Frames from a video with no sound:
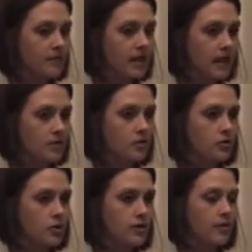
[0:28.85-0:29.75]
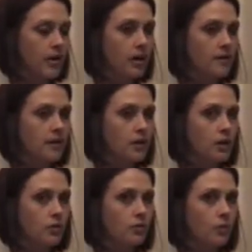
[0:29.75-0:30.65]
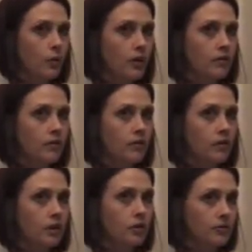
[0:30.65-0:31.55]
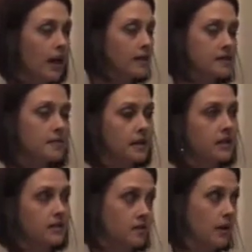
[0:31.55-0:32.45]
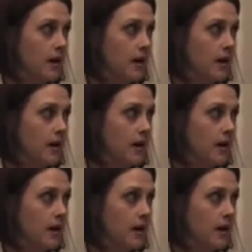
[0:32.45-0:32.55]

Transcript: that's usually the part that you'll not explain as well.